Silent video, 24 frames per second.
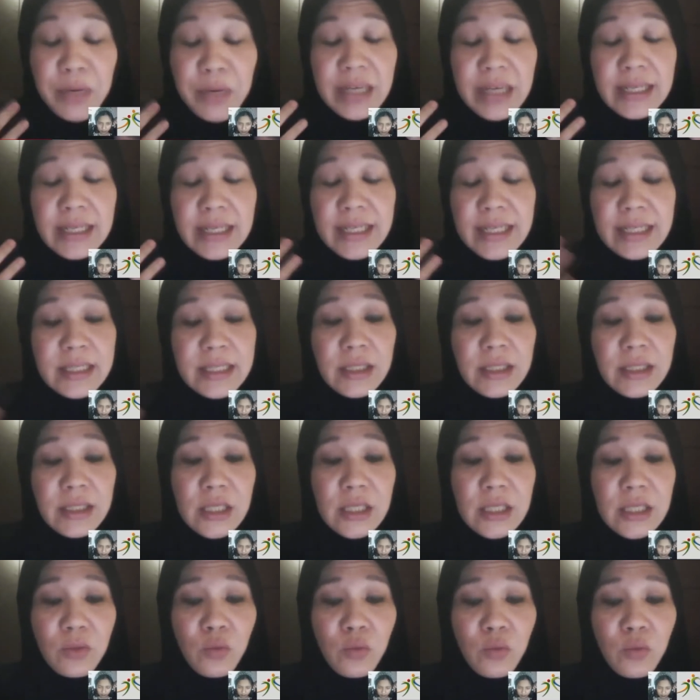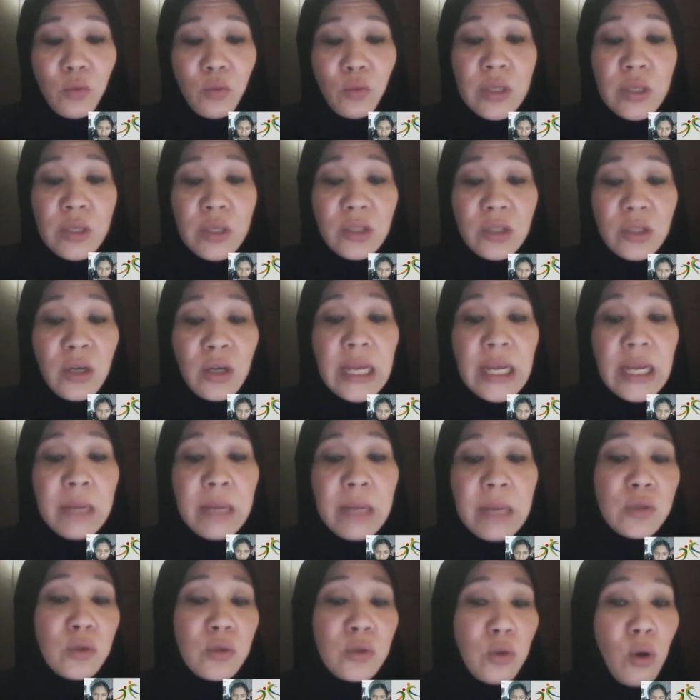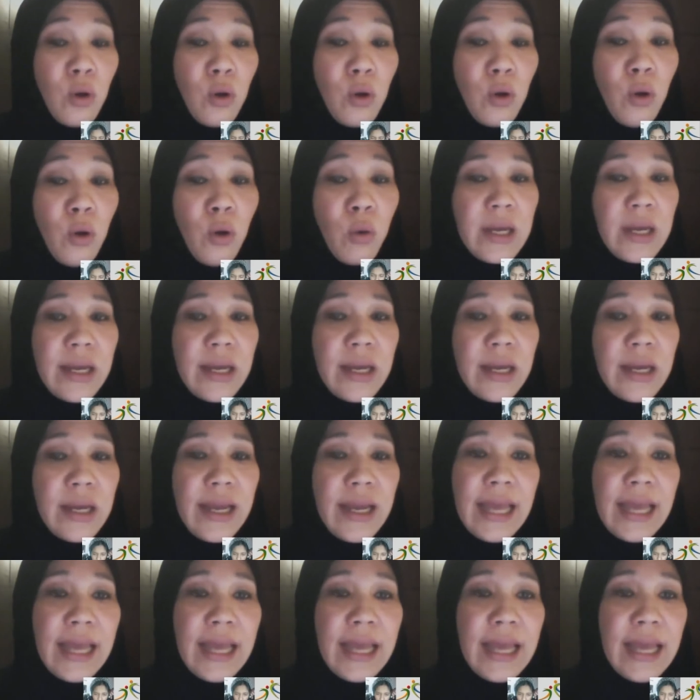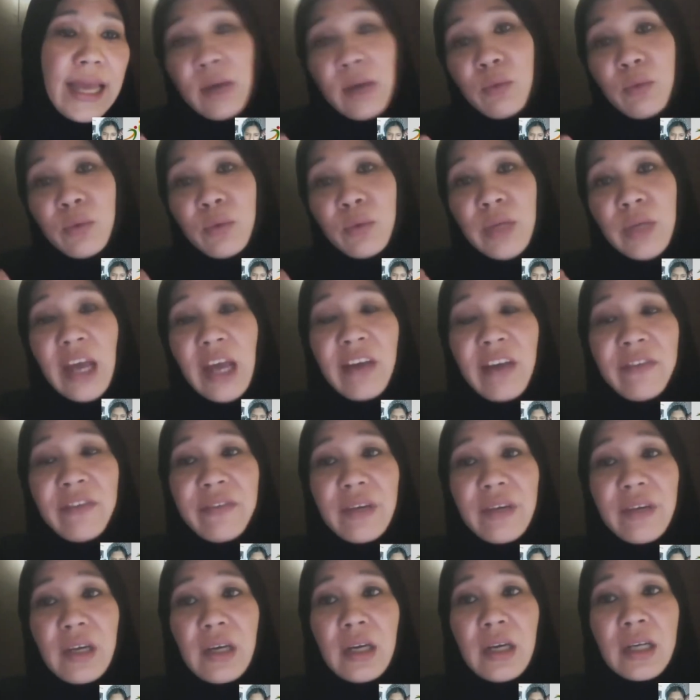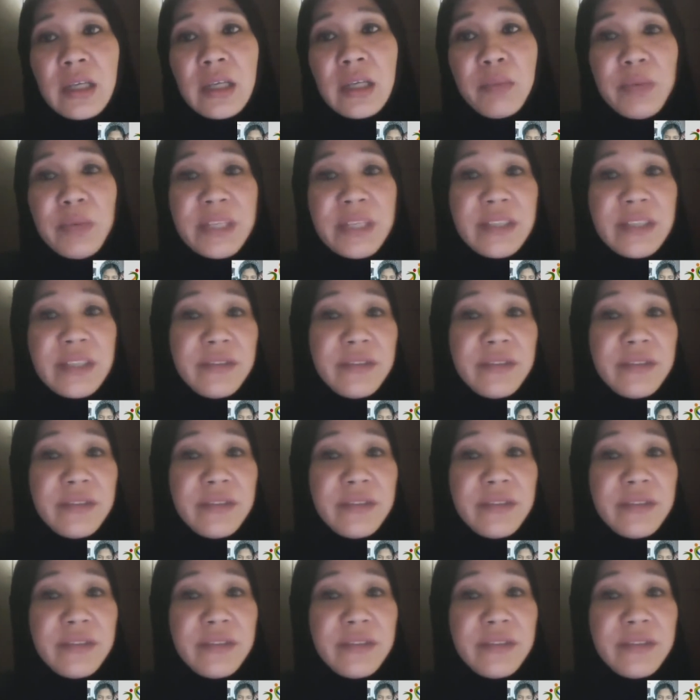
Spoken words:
at least, just was not able to cope, and I would have a depressive